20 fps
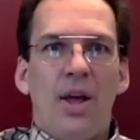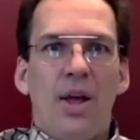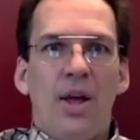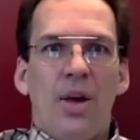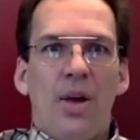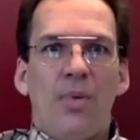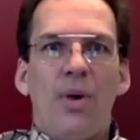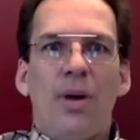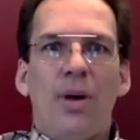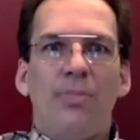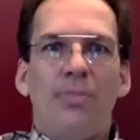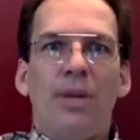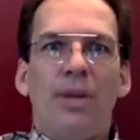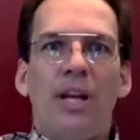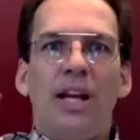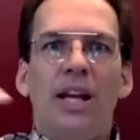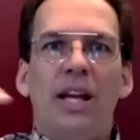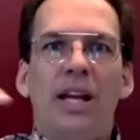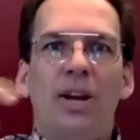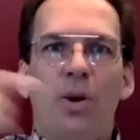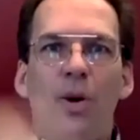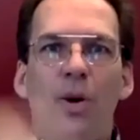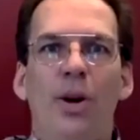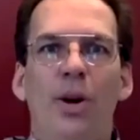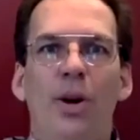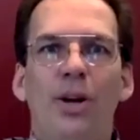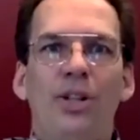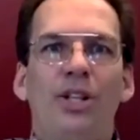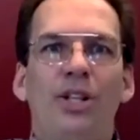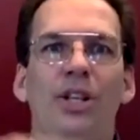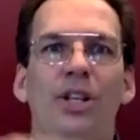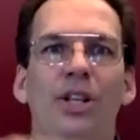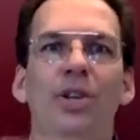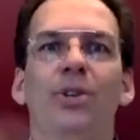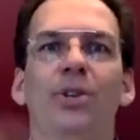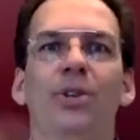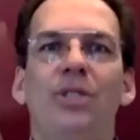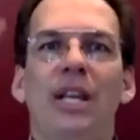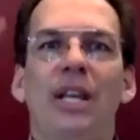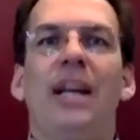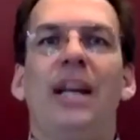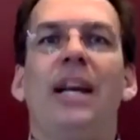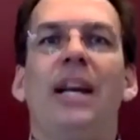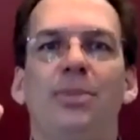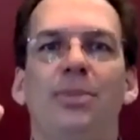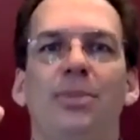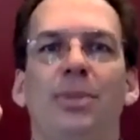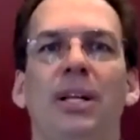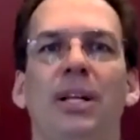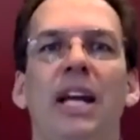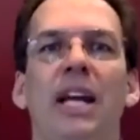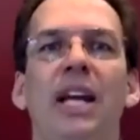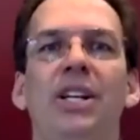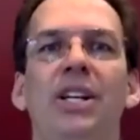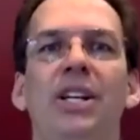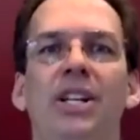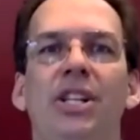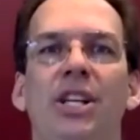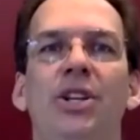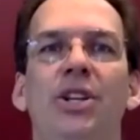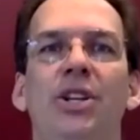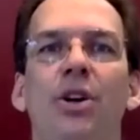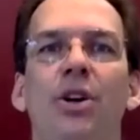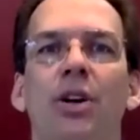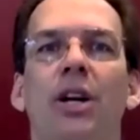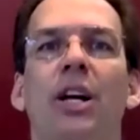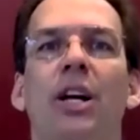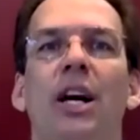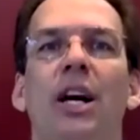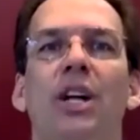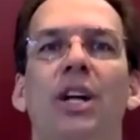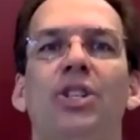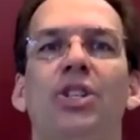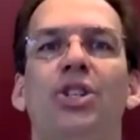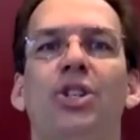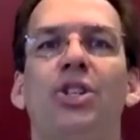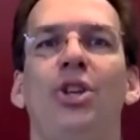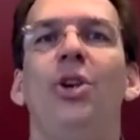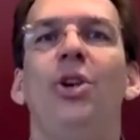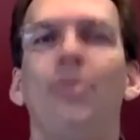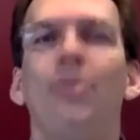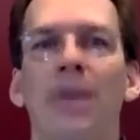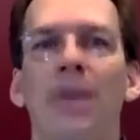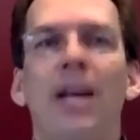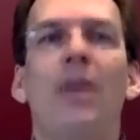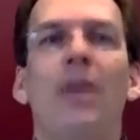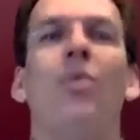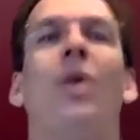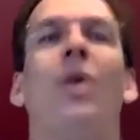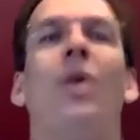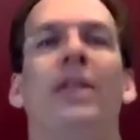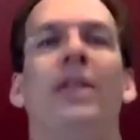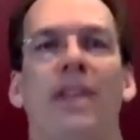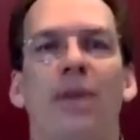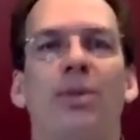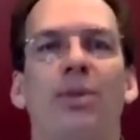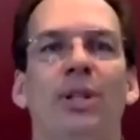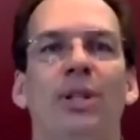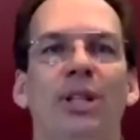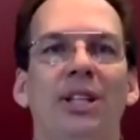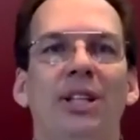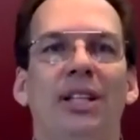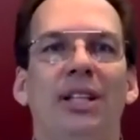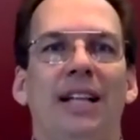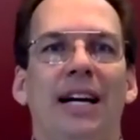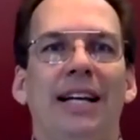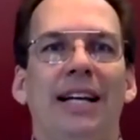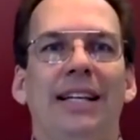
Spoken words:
Well, but in order to use that explanation, you're assuming what they will look like.